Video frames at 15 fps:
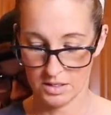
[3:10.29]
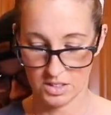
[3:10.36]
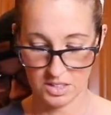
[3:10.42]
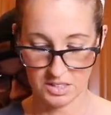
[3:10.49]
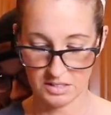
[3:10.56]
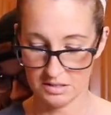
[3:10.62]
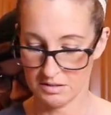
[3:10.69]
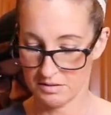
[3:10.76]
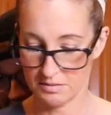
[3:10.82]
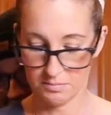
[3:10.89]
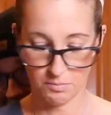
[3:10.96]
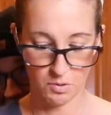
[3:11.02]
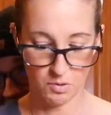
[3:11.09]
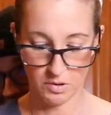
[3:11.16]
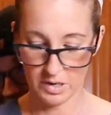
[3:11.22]
Just
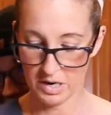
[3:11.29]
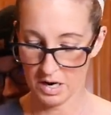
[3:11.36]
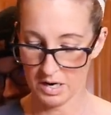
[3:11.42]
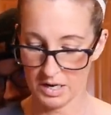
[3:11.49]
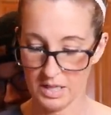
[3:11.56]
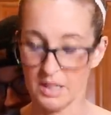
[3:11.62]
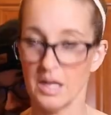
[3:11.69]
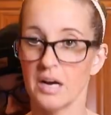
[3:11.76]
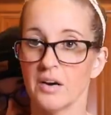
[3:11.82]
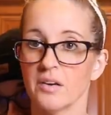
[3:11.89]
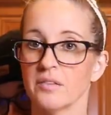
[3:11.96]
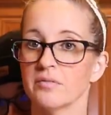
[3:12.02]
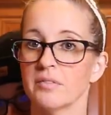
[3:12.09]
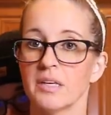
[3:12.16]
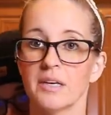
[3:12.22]
pour it on in
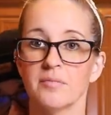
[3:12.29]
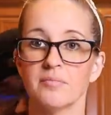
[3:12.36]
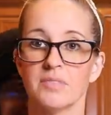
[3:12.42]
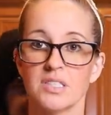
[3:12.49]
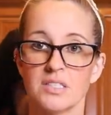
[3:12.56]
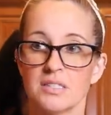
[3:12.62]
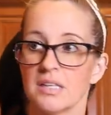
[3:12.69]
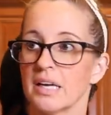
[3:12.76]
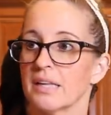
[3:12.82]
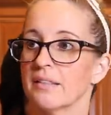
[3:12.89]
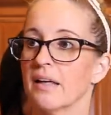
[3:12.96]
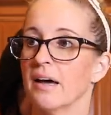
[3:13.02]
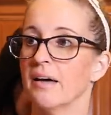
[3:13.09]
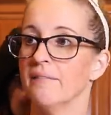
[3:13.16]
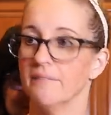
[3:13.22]
there. Yep, just
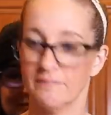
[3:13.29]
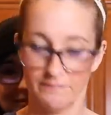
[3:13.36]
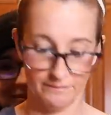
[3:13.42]
like that.